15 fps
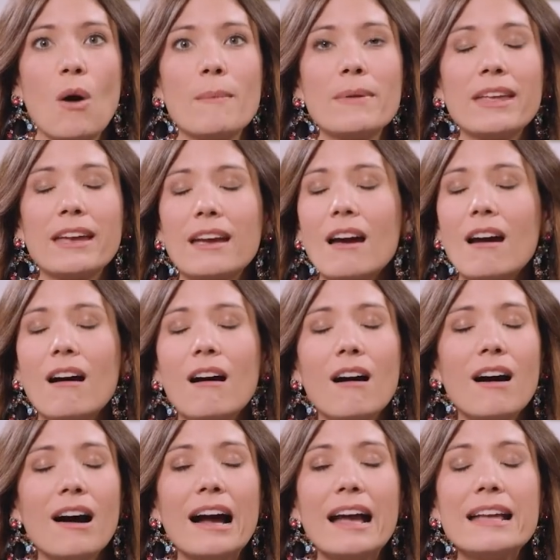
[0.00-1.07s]
I mean, like,
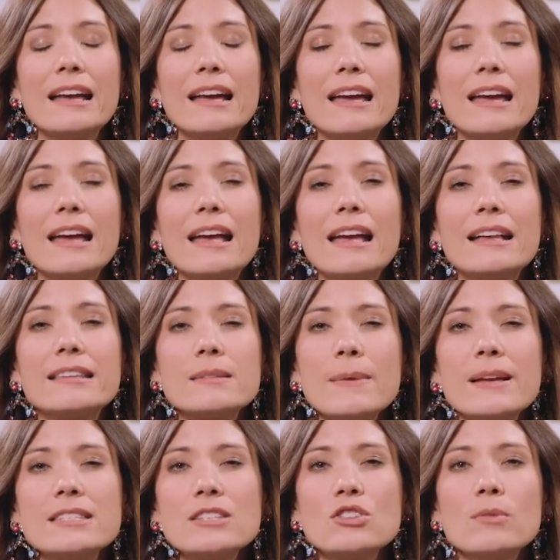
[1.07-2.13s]
oh, it's
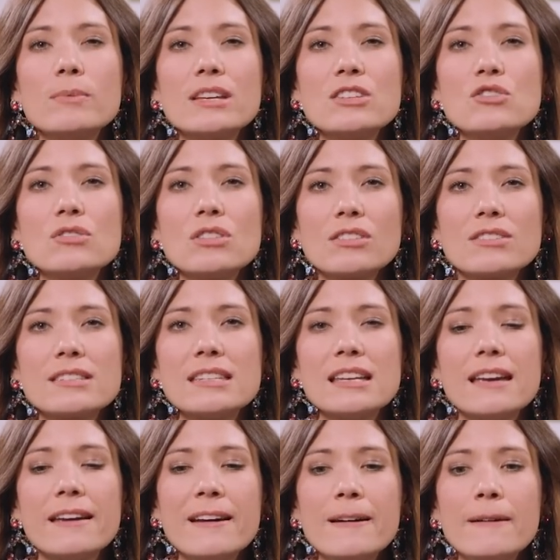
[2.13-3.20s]
amazing too, because you start to
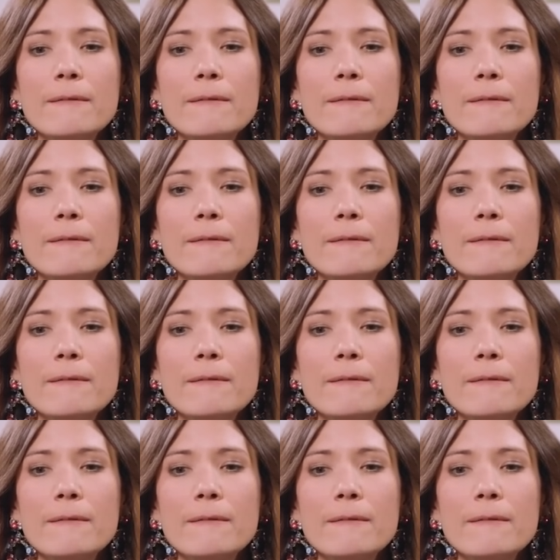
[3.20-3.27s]
see,